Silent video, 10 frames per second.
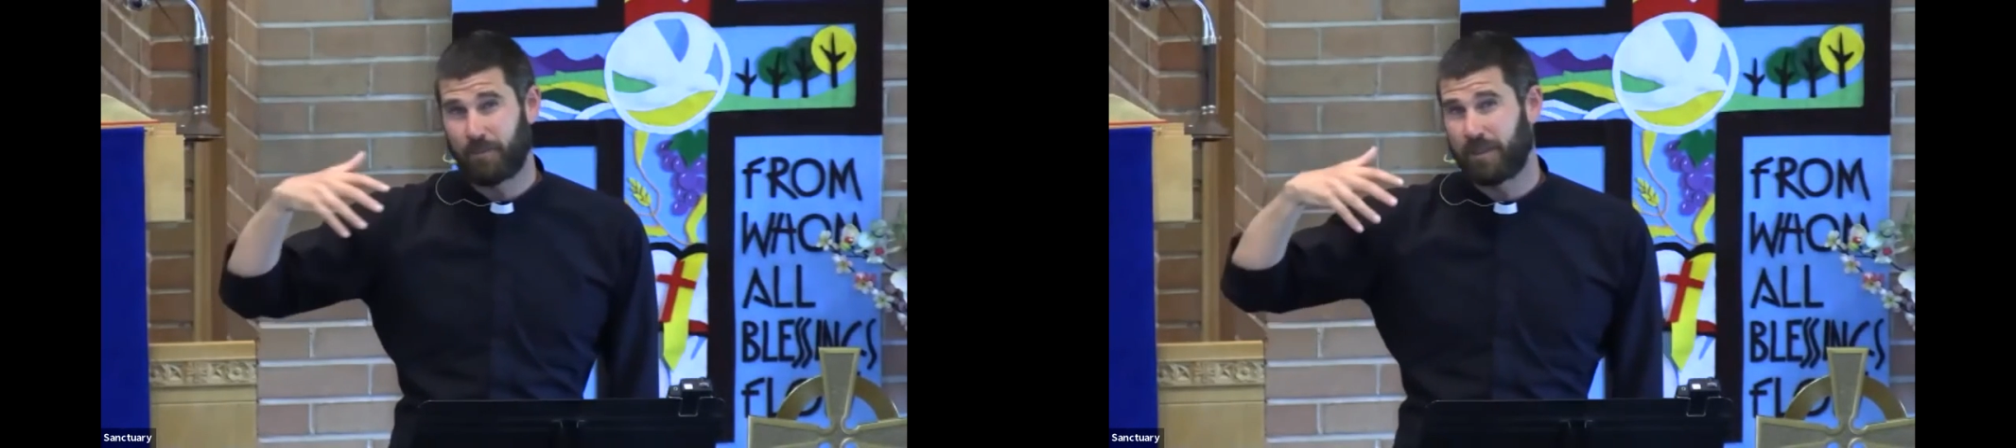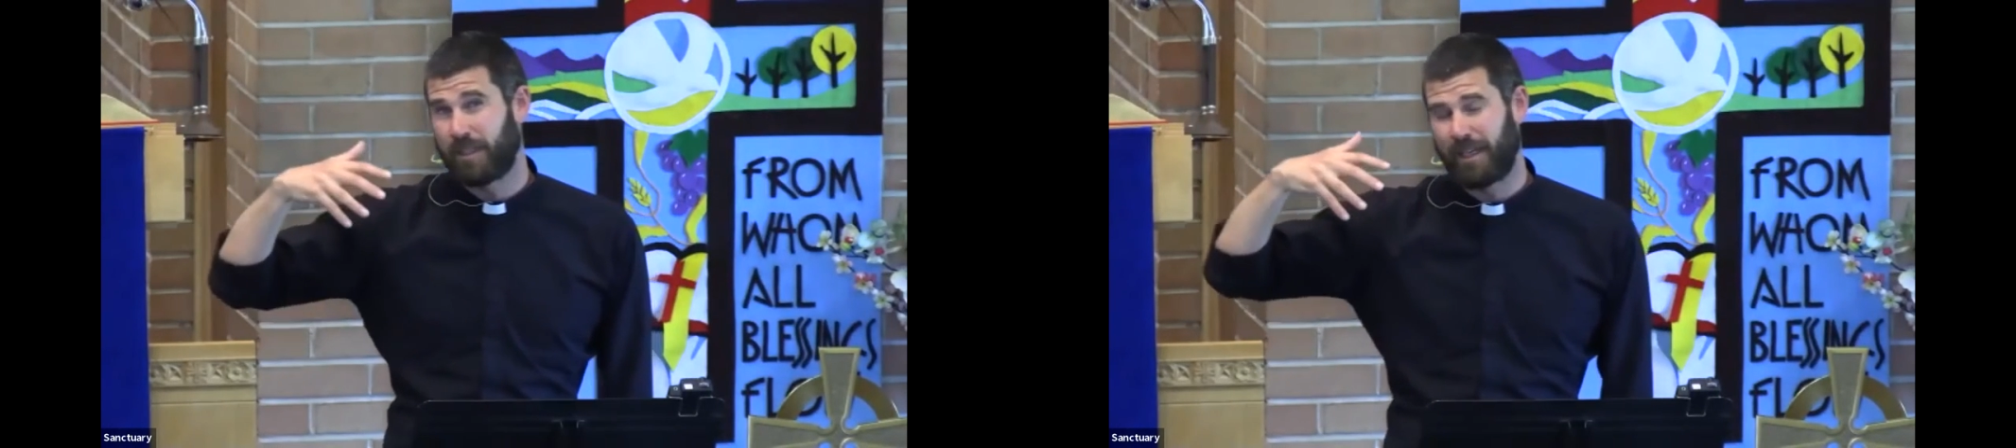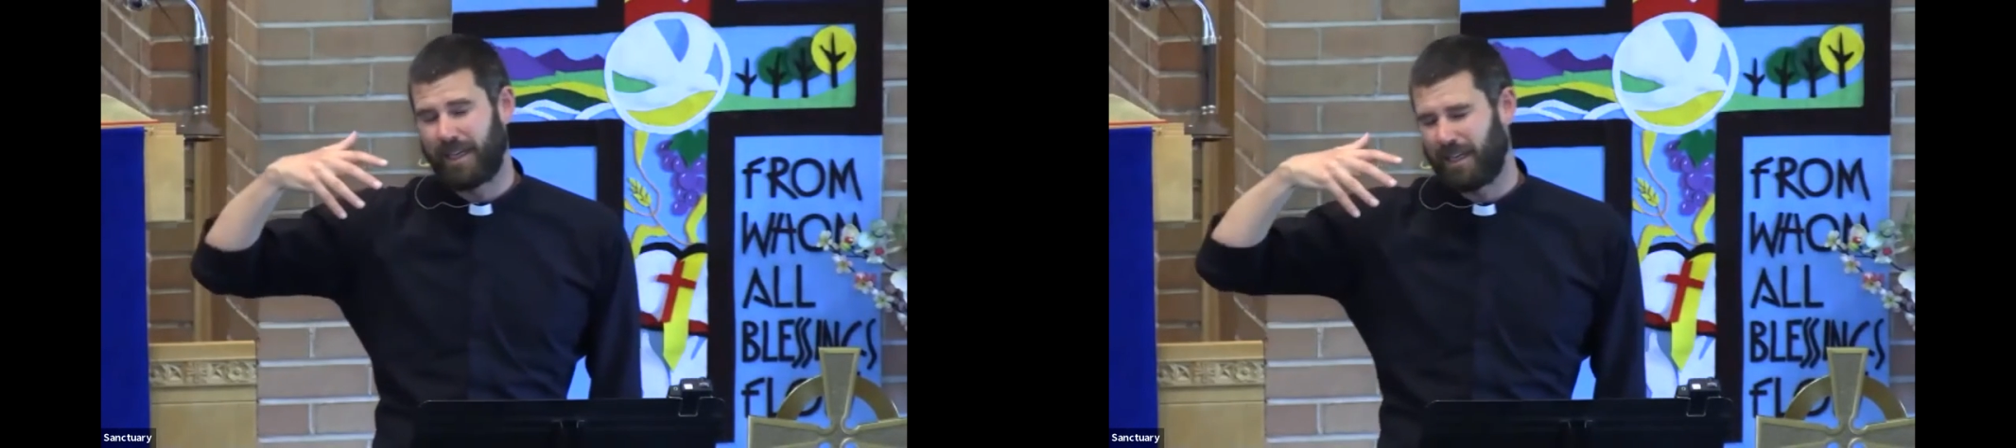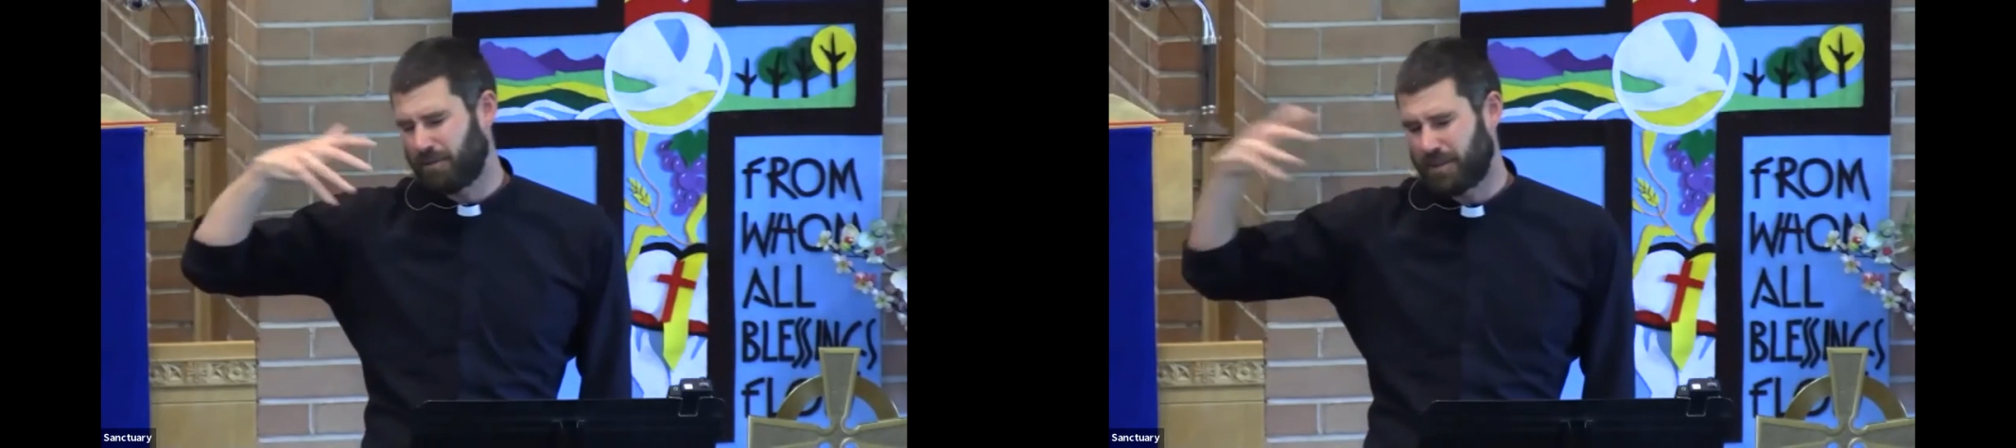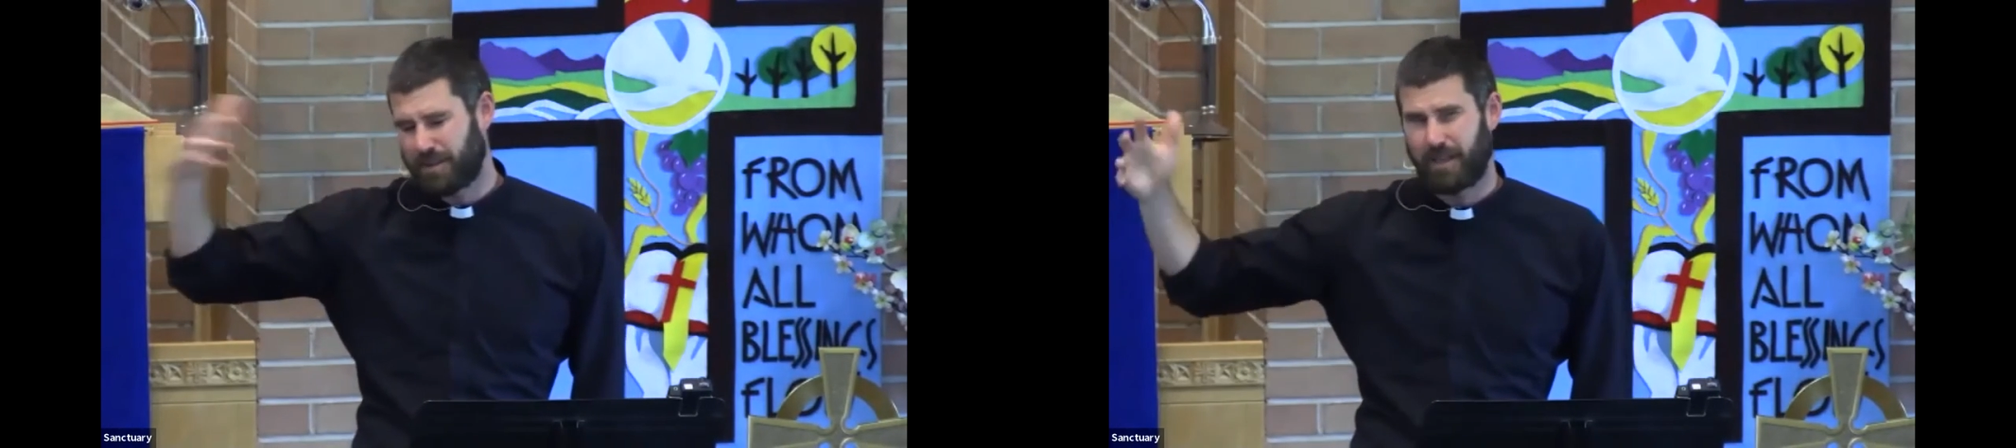when they
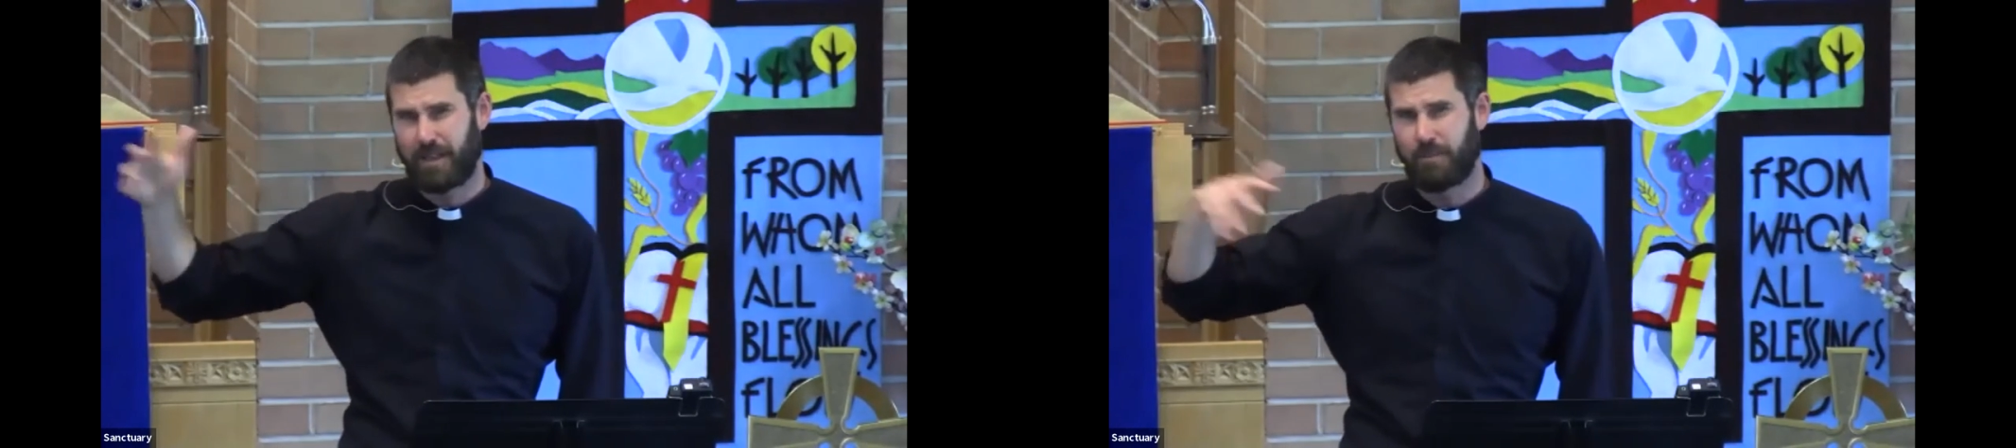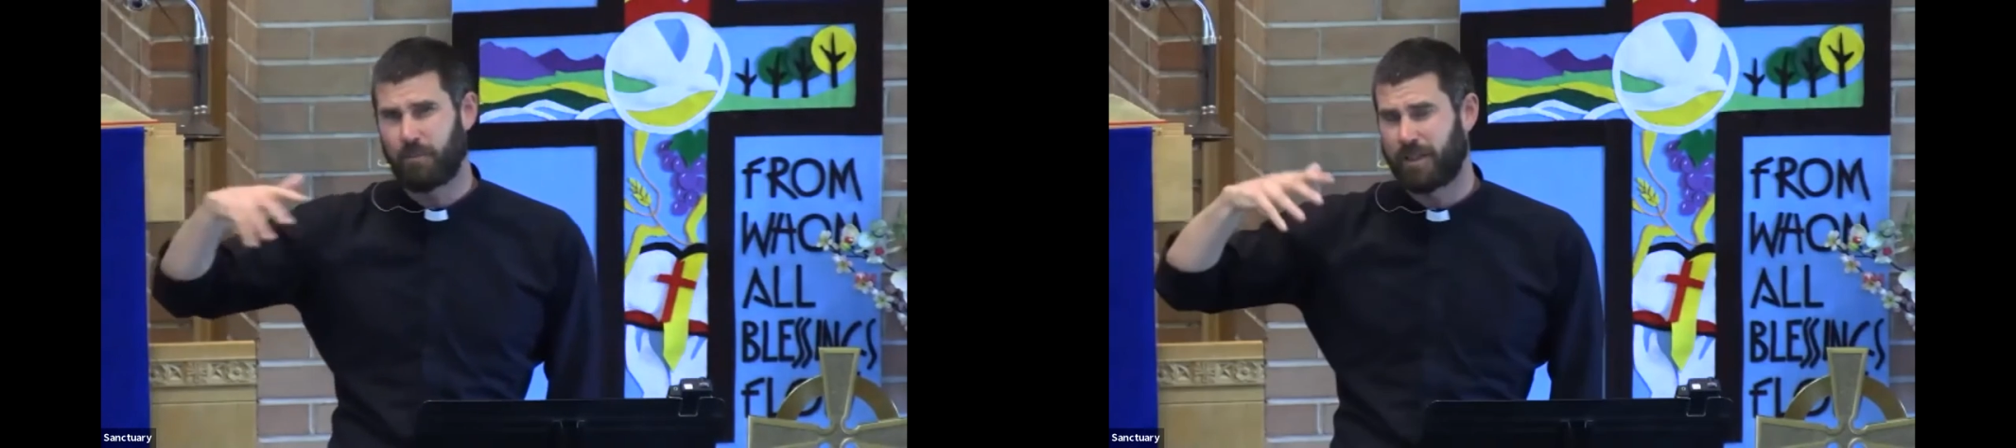irritate him,